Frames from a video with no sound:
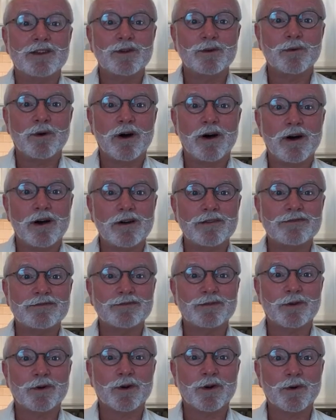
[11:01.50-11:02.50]
you all
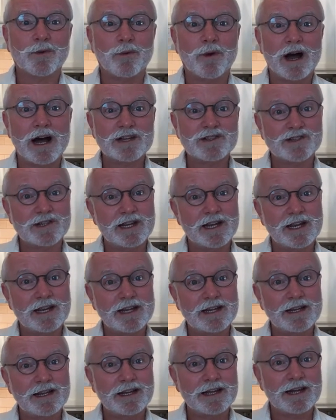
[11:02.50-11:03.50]
for
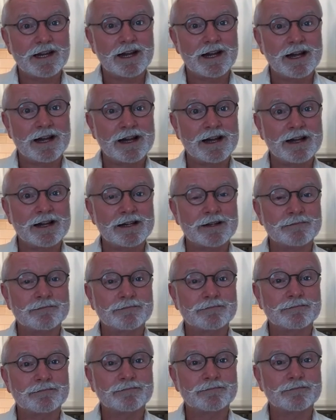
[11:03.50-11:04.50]
watching.
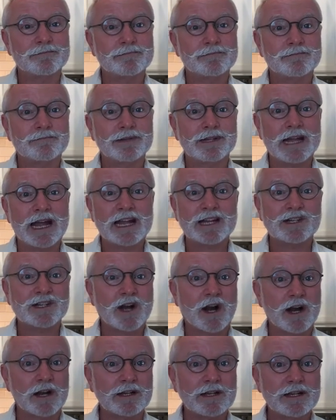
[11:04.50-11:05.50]
Plant
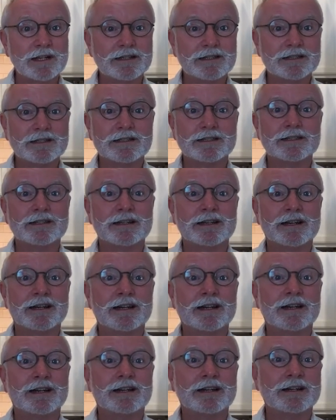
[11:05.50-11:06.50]
garlic.
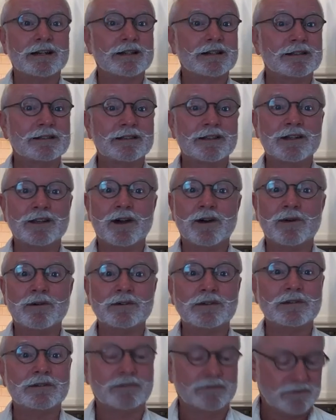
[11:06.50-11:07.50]
You know,
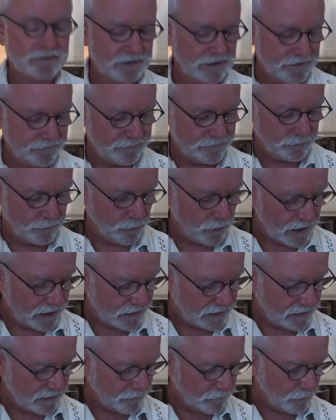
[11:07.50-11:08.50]
if
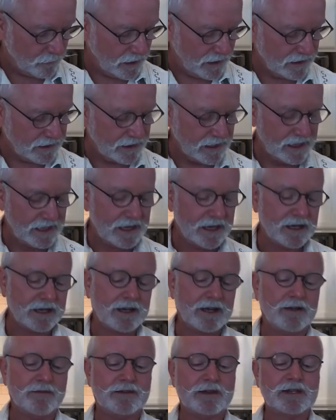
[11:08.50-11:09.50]
one head
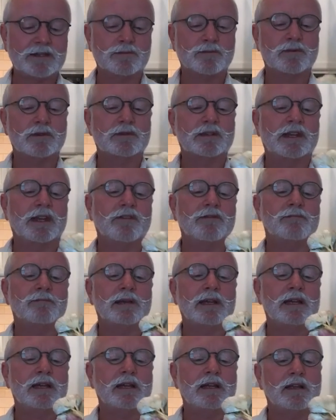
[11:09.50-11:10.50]
of this would give
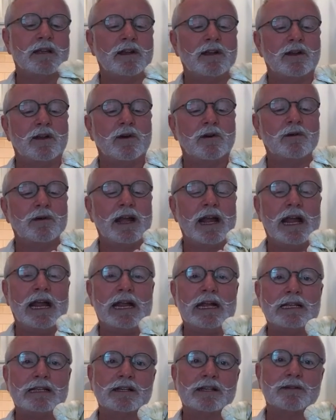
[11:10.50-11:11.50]
me, you know,
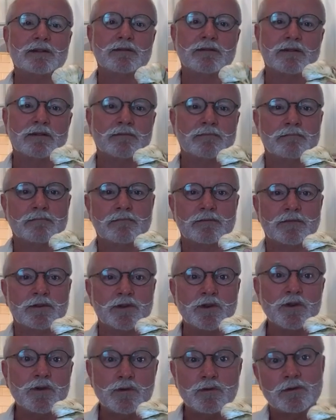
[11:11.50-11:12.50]
8
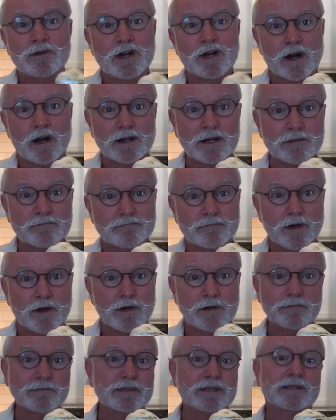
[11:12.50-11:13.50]
new garlic
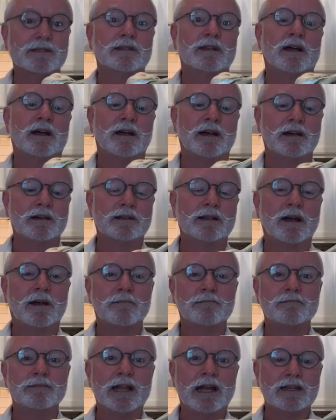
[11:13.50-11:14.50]
bulbs
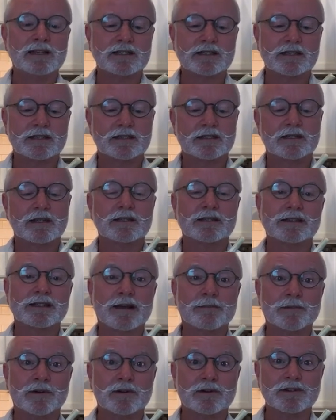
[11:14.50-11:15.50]
come next
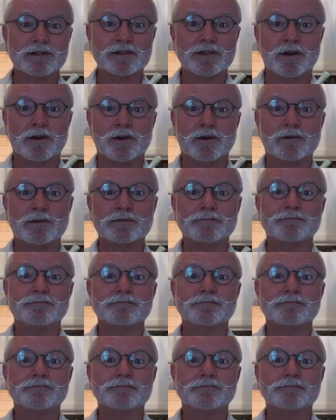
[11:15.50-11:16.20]
summer. So